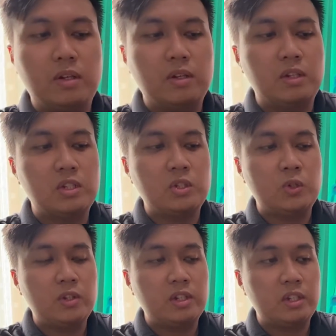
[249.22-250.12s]
this
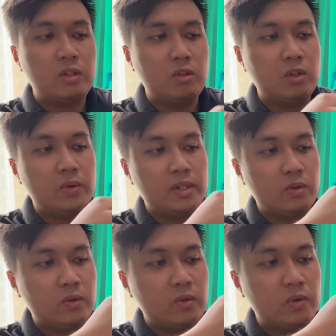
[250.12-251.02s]
joint here all the way
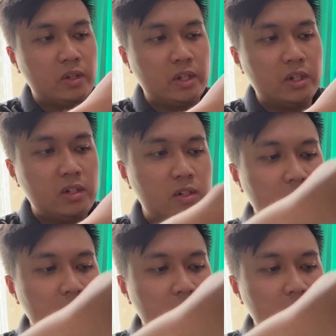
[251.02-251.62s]
to here,